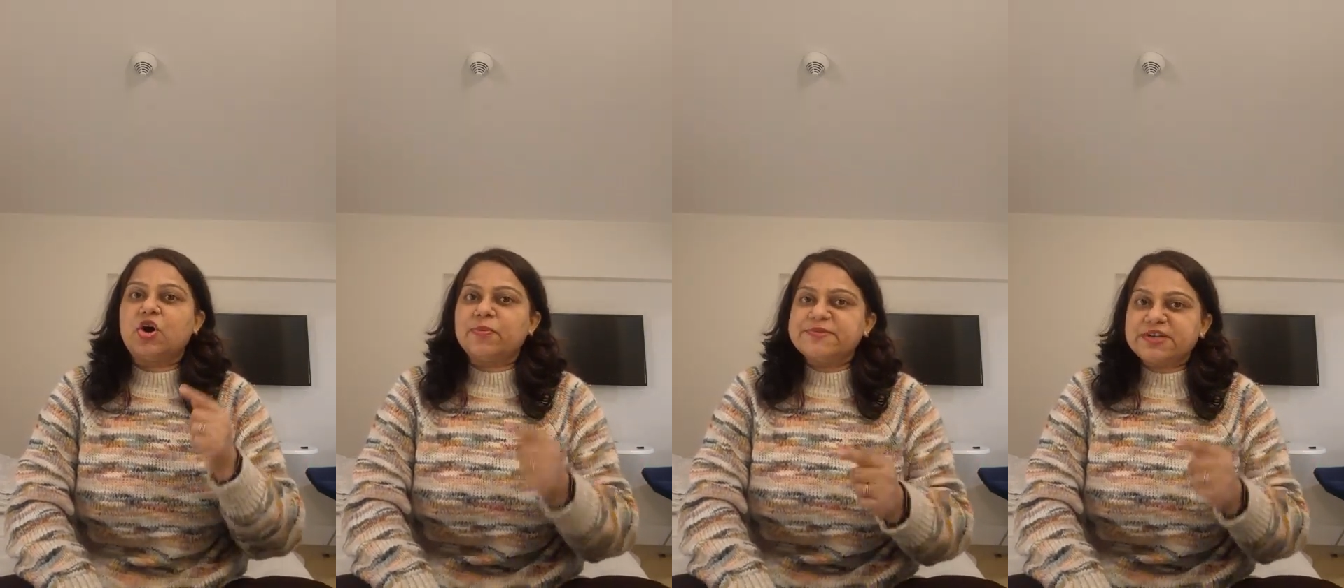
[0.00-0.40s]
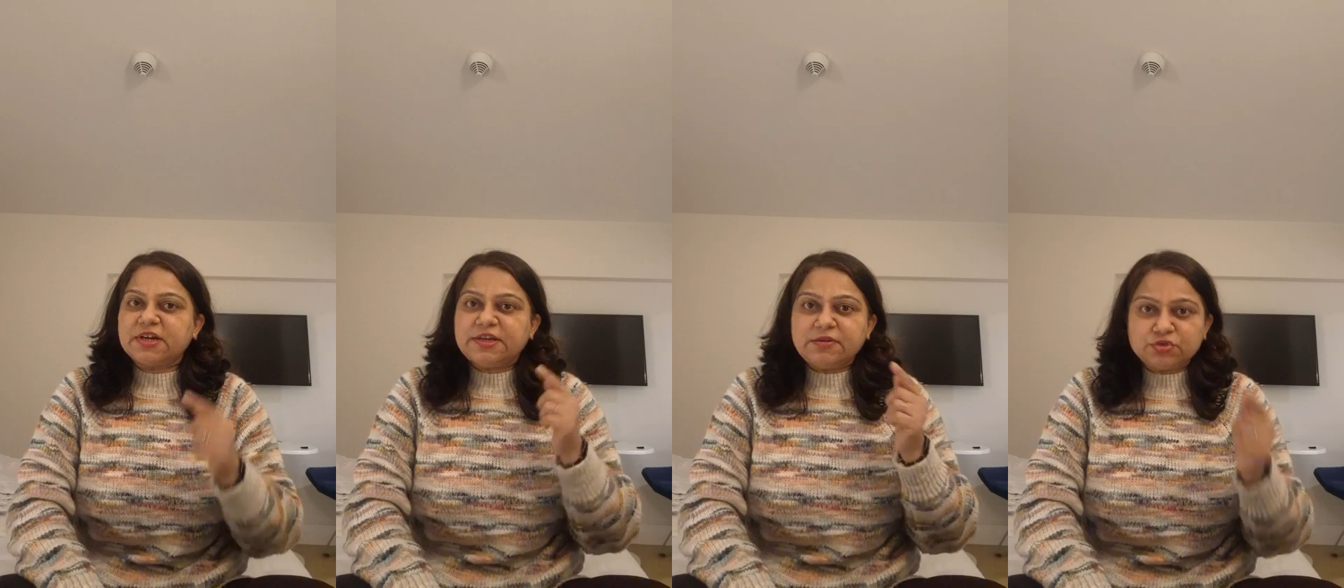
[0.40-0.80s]

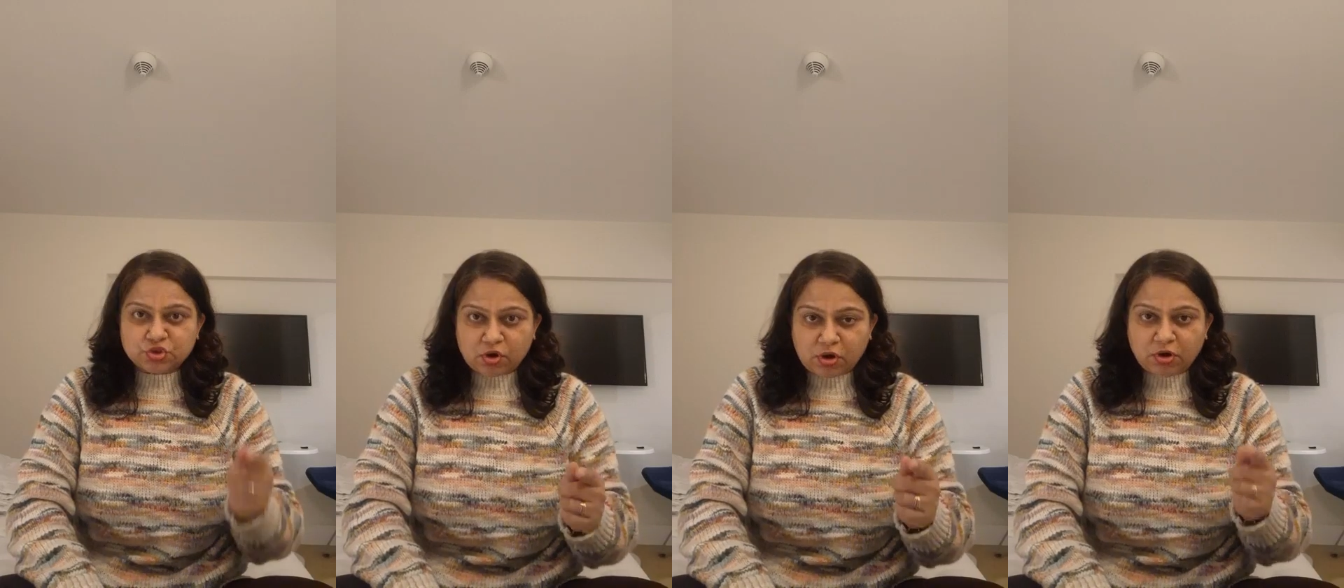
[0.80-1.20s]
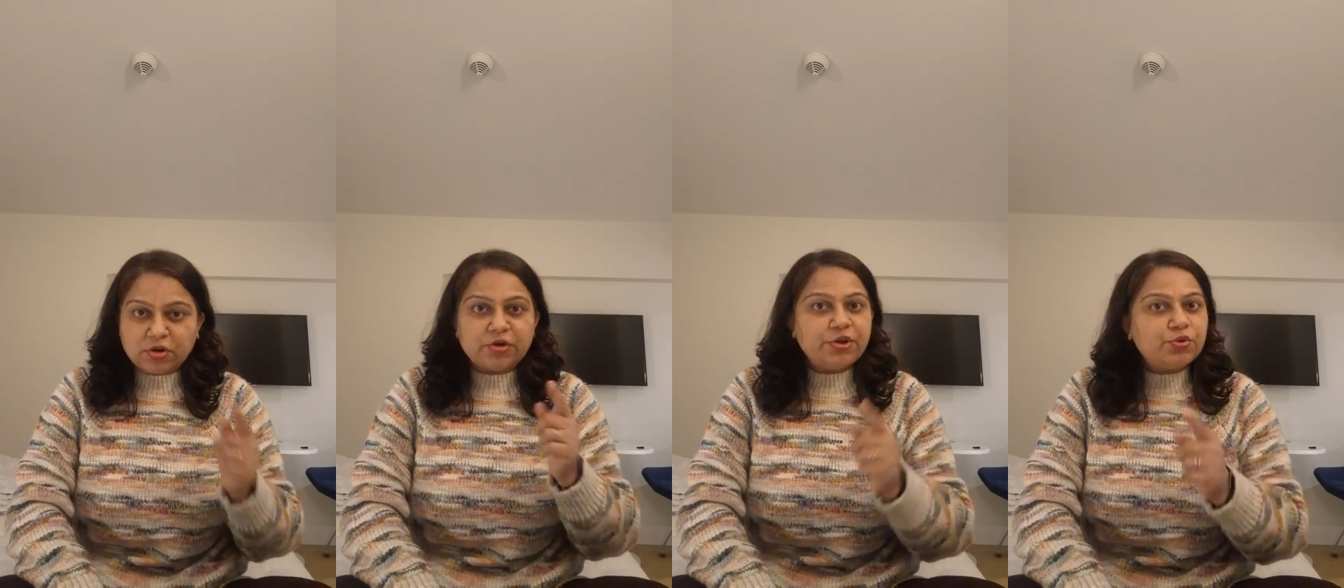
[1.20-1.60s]
obstructive
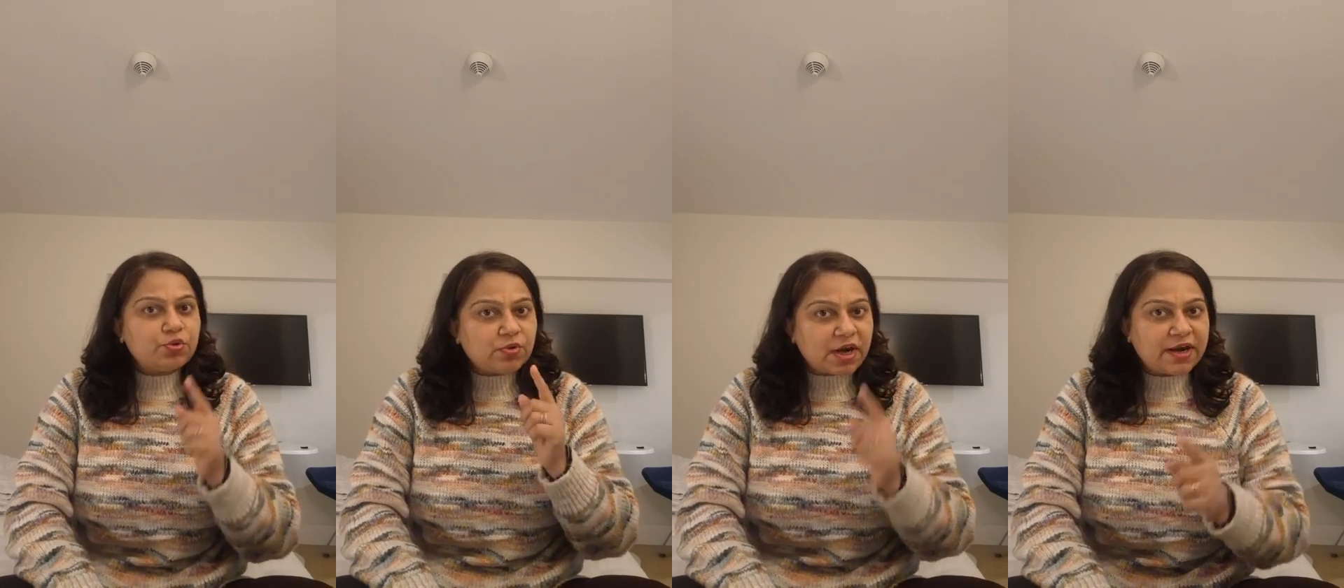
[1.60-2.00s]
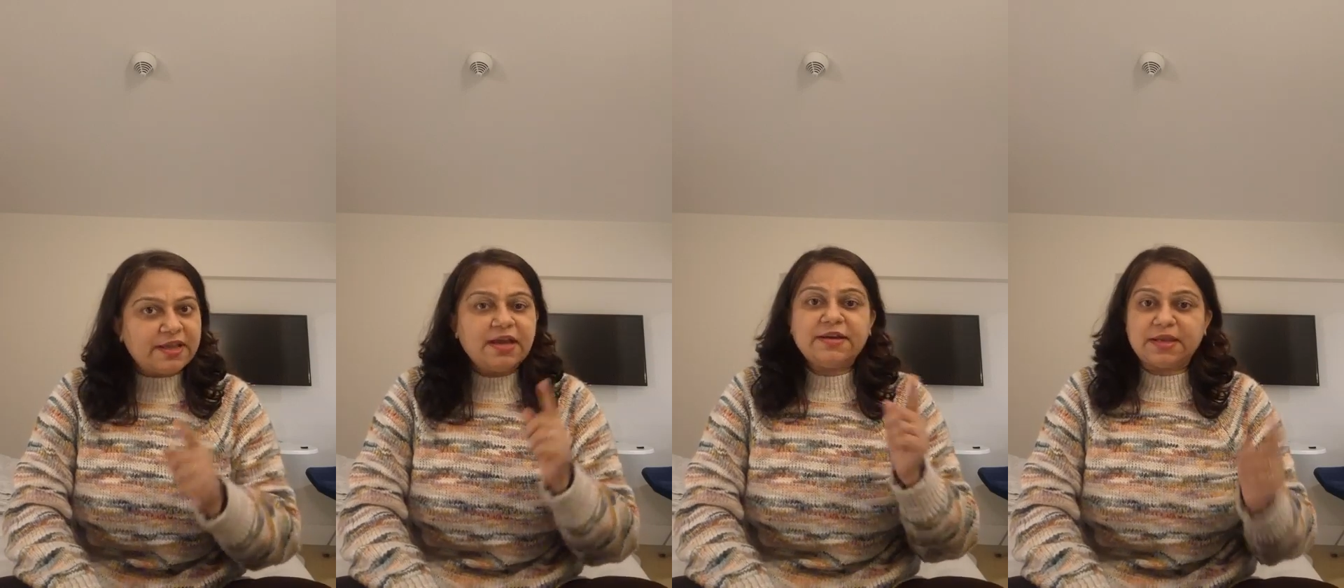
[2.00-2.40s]
shock due to
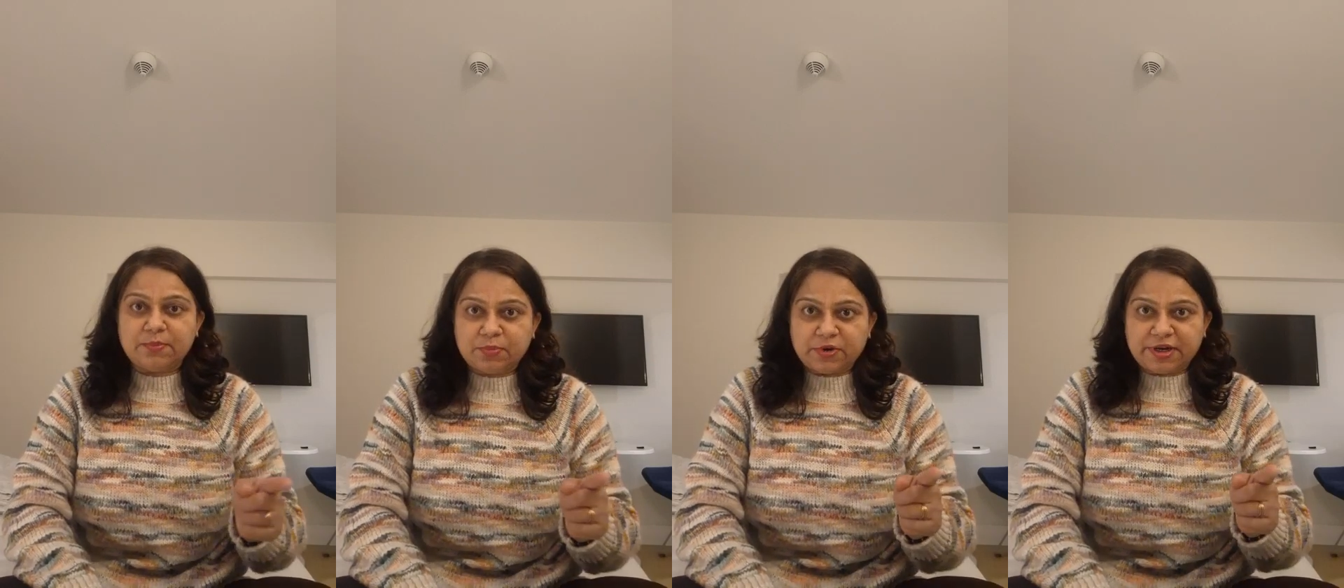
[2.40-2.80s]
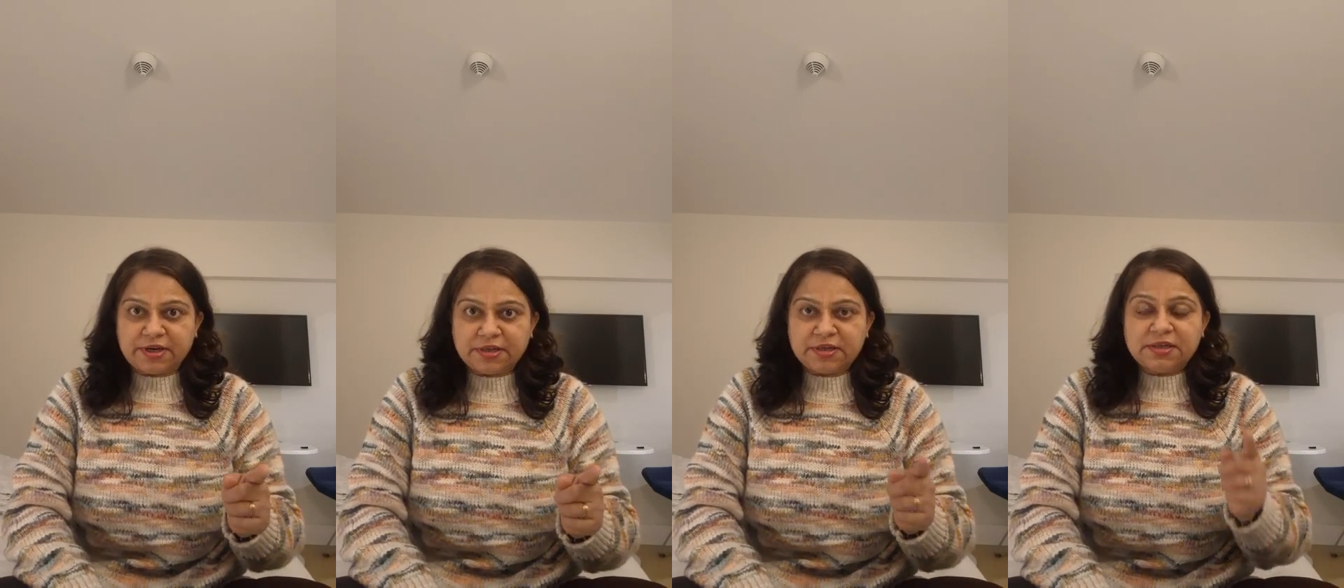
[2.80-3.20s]
cardiac
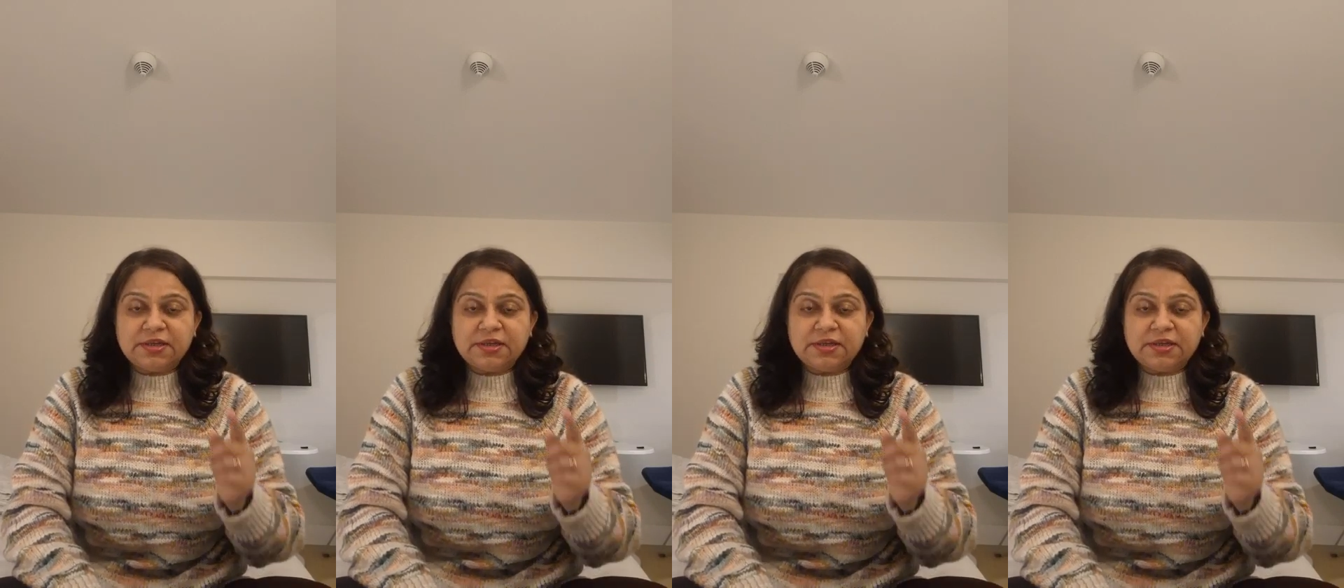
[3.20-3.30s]
tamponade.